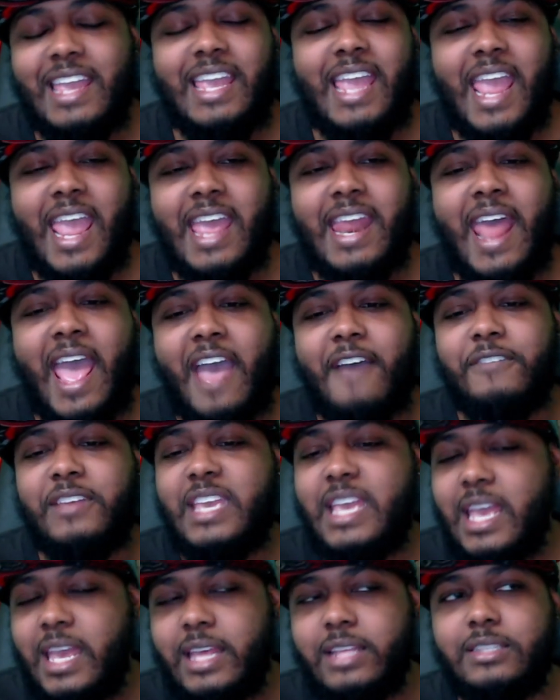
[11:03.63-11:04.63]
can't have
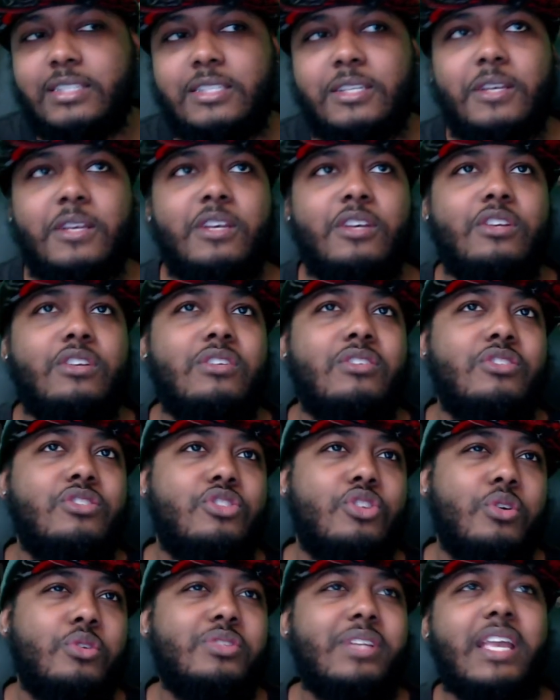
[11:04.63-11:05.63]
kids.
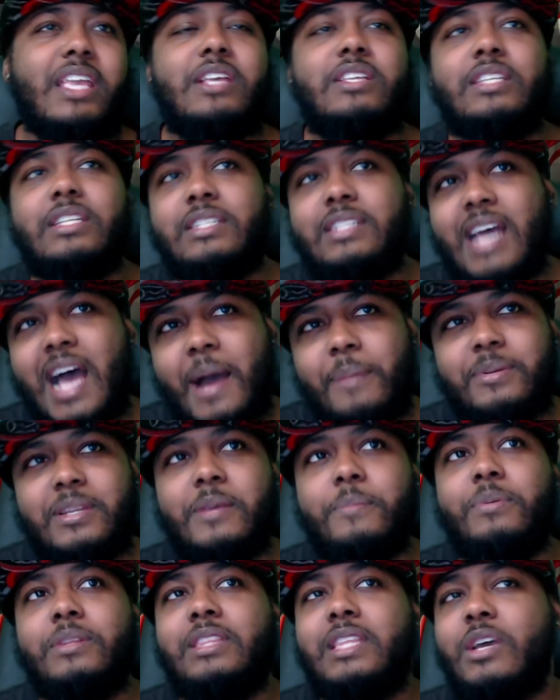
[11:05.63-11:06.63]
So it was like he's adopted.
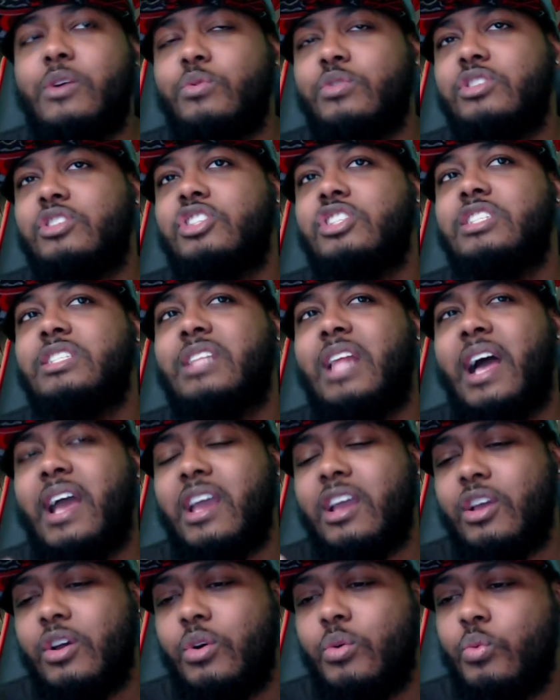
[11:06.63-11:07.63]
But then when she's
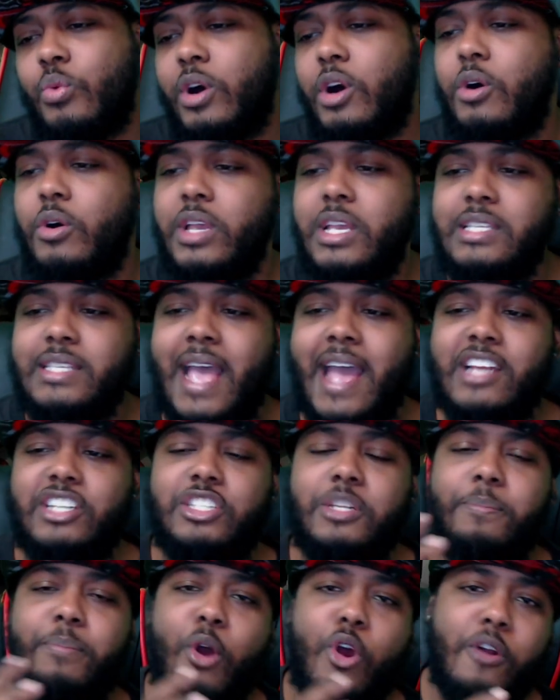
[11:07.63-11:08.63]
like, well, he's
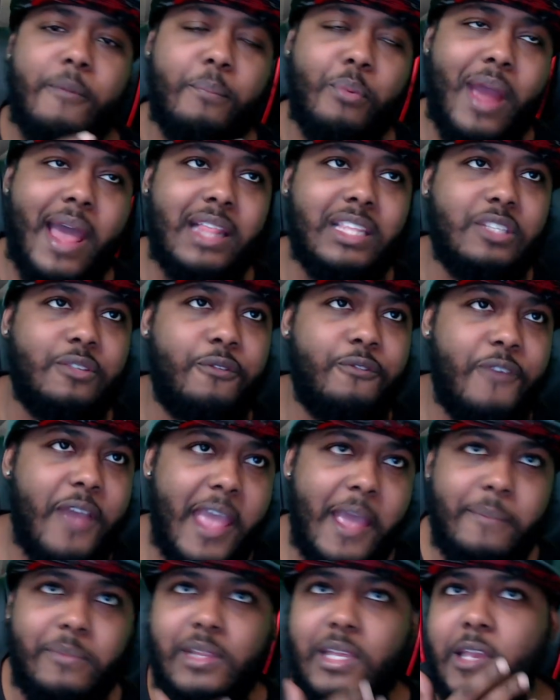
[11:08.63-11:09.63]
actually part of Bradley's
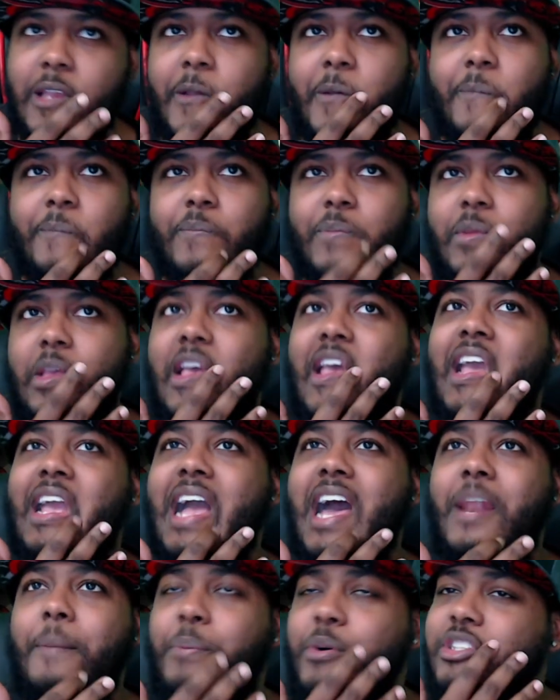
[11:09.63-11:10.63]
family, it
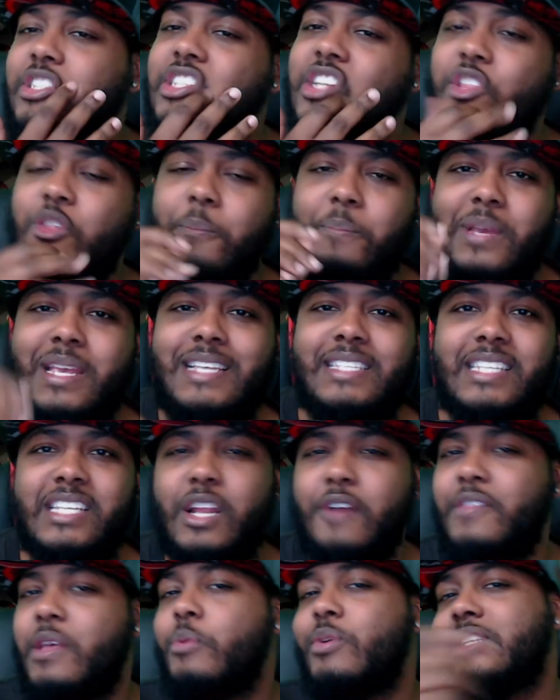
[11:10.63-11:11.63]
kind of puts another piece in there.
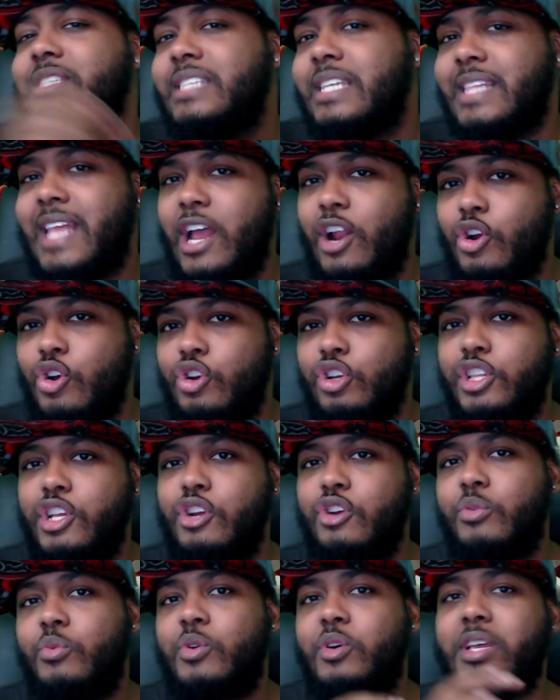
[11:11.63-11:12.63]
If they would have said that
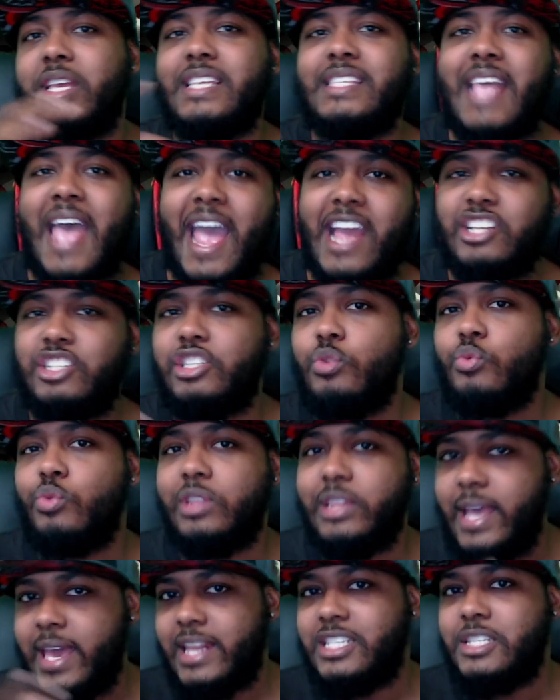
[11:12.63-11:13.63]
earlier, well, he's actually
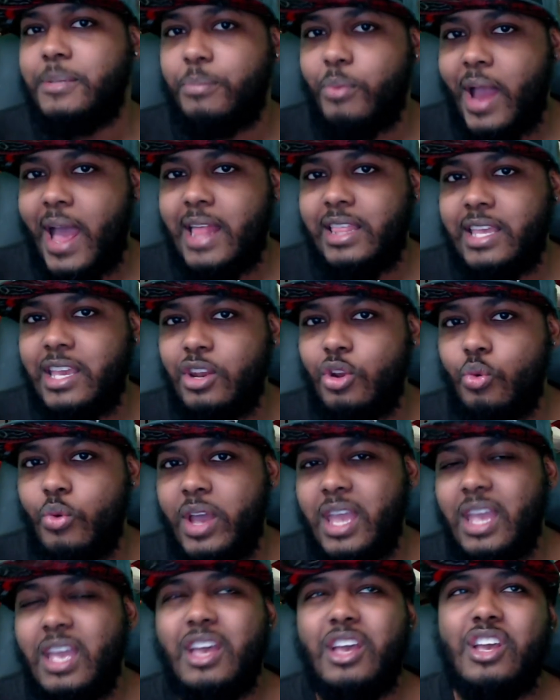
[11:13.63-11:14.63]
related to Bradley in a
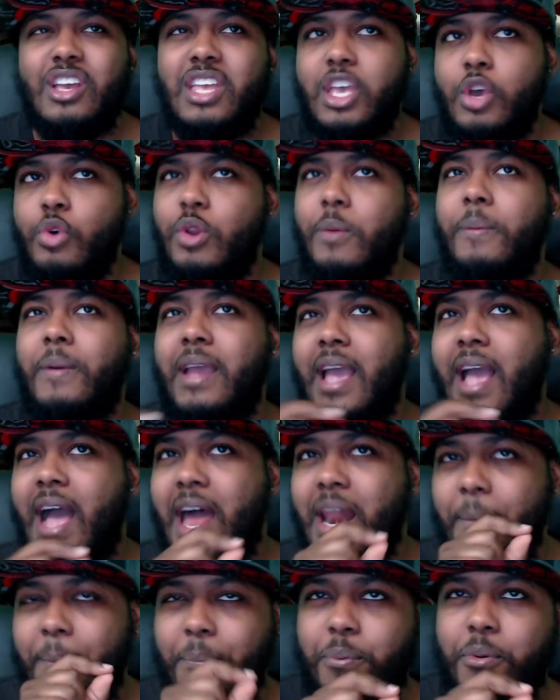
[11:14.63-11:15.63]
way, it would have kind
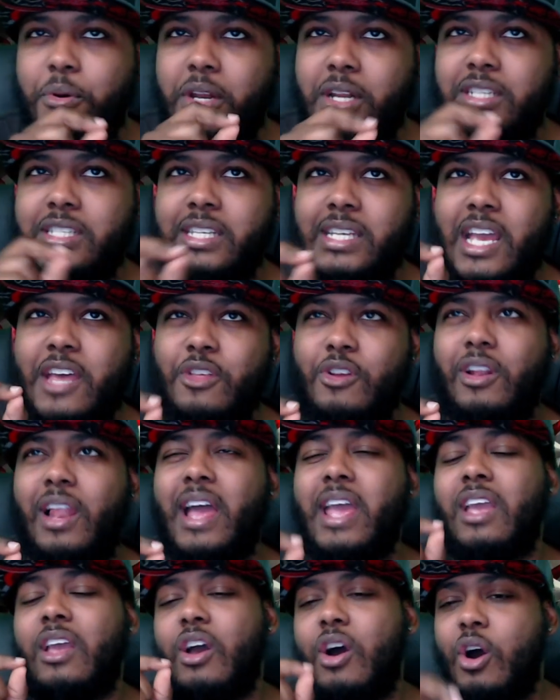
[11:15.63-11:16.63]
of put it together
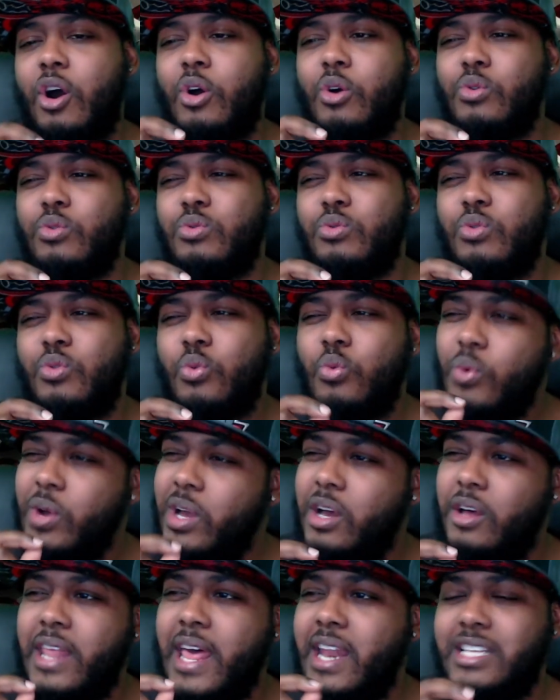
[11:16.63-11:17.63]
like, oh,
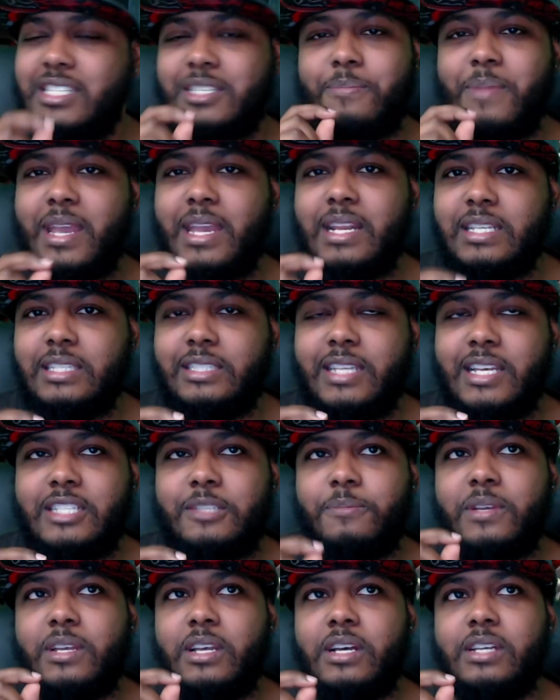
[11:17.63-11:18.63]
well, that doesn't make any sense
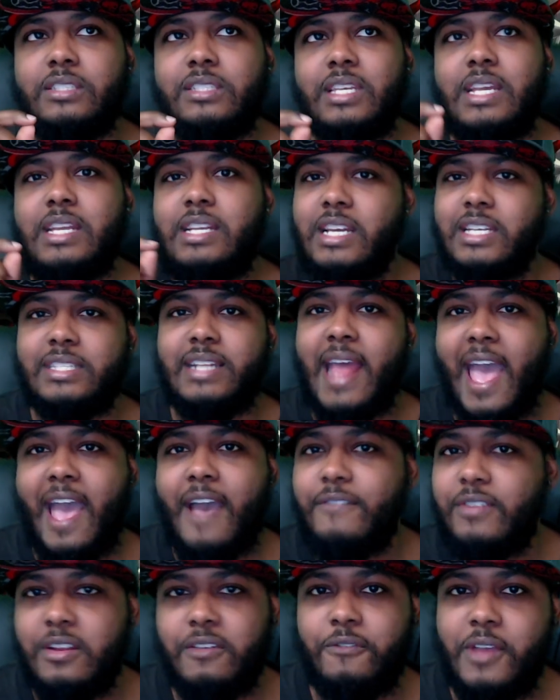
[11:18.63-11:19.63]
because he doesn't have
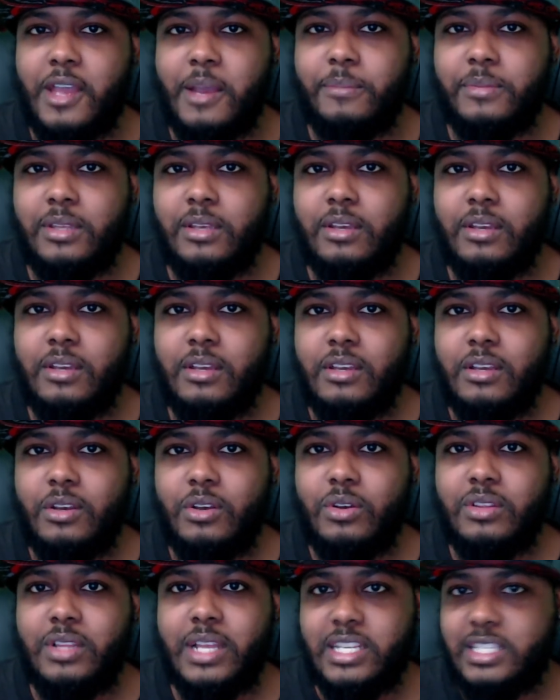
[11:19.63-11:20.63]
any family.
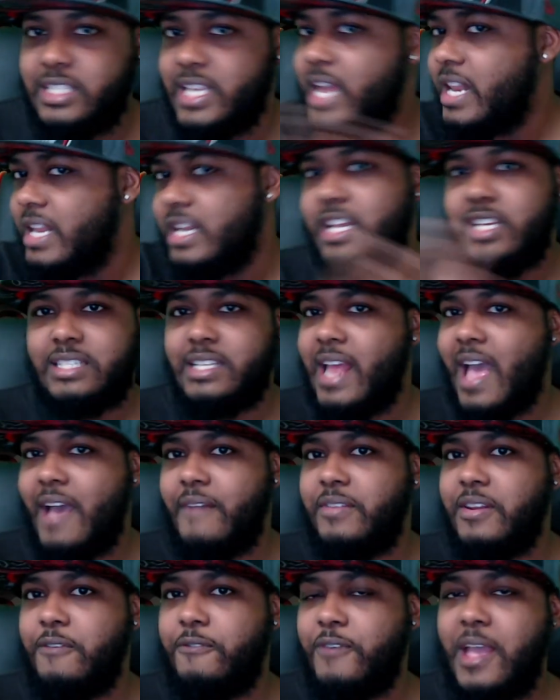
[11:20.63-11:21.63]
They said he doesn't have
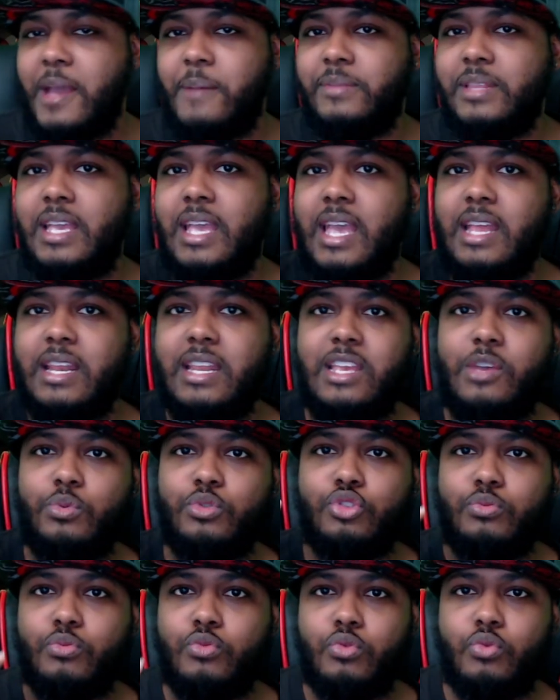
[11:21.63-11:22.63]
any family, and he was
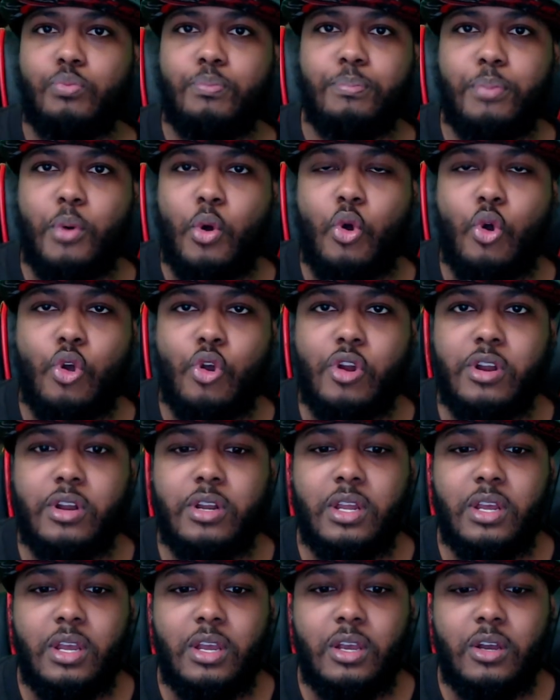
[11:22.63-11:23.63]
born,
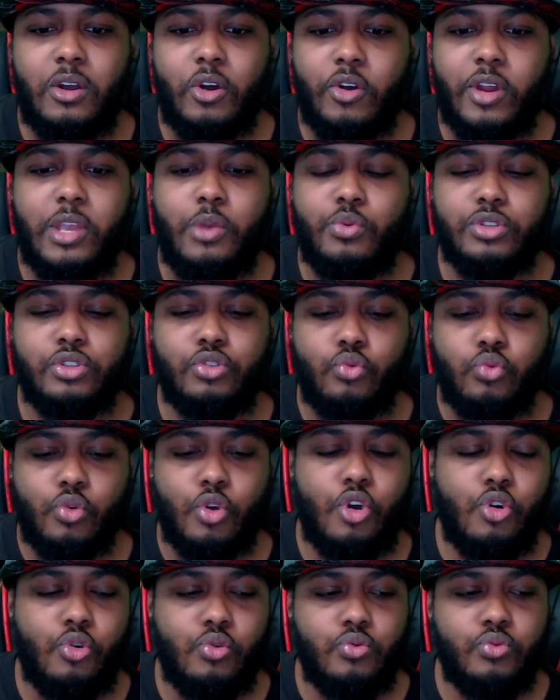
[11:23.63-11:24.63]
or he was
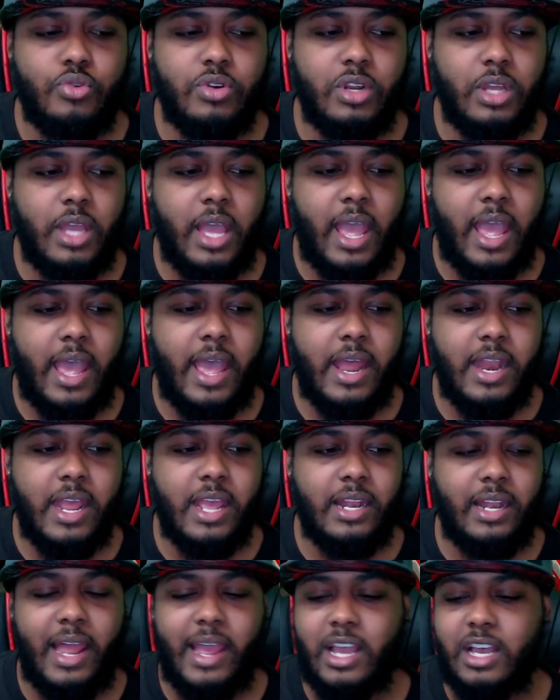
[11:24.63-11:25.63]
grown
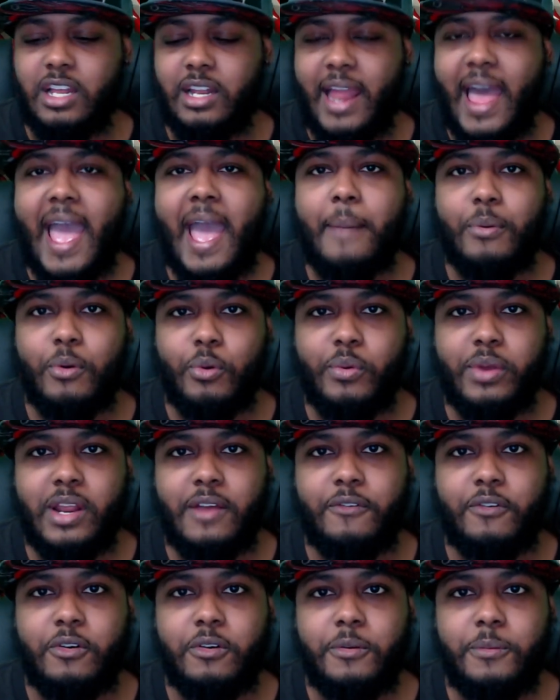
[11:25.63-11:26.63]
in like a lab or
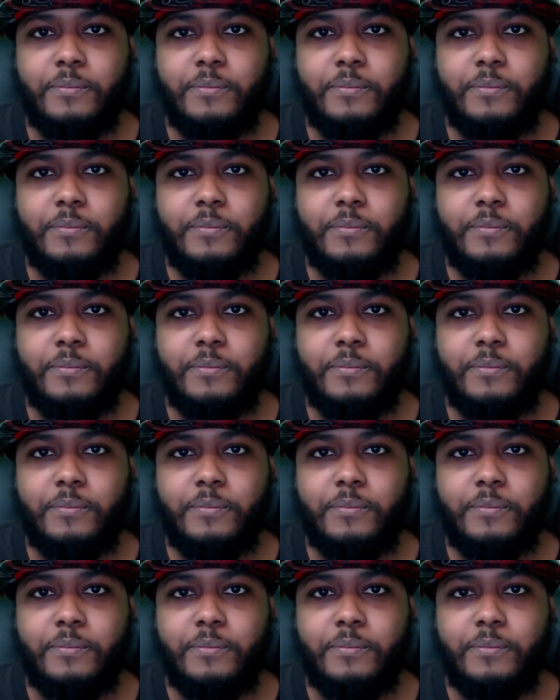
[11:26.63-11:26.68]
whatever.